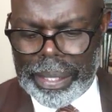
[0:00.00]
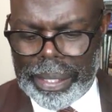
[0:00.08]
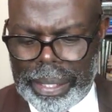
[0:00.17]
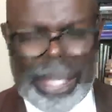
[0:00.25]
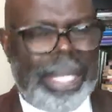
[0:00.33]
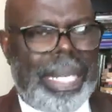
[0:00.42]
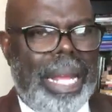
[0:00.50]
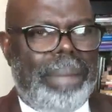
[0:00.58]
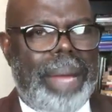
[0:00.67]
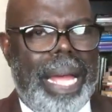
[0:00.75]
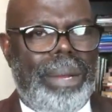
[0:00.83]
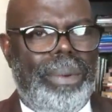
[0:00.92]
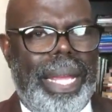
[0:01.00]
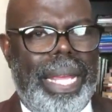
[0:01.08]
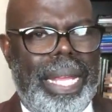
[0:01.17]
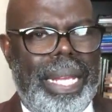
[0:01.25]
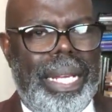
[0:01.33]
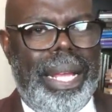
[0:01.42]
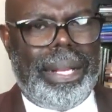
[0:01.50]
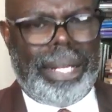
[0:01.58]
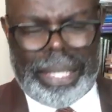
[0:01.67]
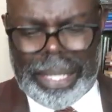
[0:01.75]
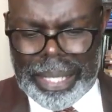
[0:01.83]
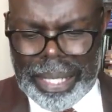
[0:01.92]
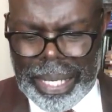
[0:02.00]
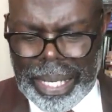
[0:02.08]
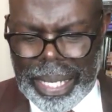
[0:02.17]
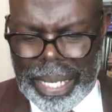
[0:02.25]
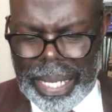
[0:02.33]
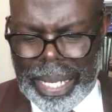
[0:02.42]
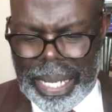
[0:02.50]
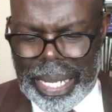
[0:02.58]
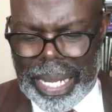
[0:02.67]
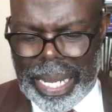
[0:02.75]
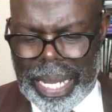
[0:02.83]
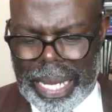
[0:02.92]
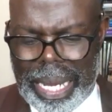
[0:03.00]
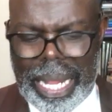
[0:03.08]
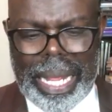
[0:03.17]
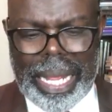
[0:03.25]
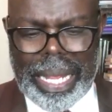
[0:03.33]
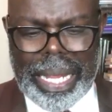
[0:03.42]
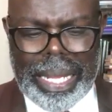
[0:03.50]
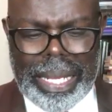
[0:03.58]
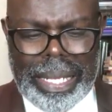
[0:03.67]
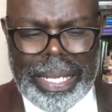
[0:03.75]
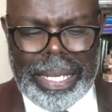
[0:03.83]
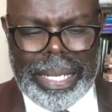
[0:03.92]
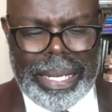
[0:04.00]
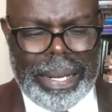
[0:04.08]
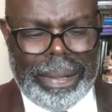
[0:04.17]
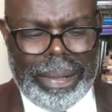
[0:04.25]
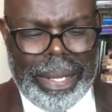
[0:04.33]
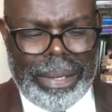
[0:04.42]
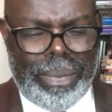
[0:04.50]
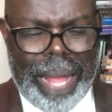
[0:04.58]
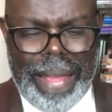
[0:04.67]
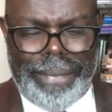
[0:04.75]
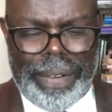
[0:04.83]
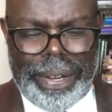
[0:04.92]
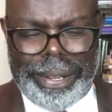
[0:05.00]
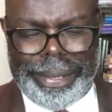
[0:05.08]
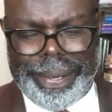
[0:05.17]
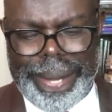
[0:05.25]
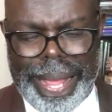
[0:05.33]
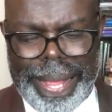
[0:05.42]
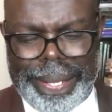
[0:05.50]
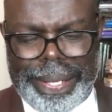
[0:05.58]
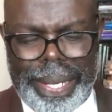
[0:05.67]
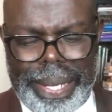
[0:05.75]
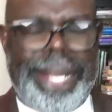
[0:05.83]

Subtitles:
You can tell by the way he looks. And, you know, his wife looked like she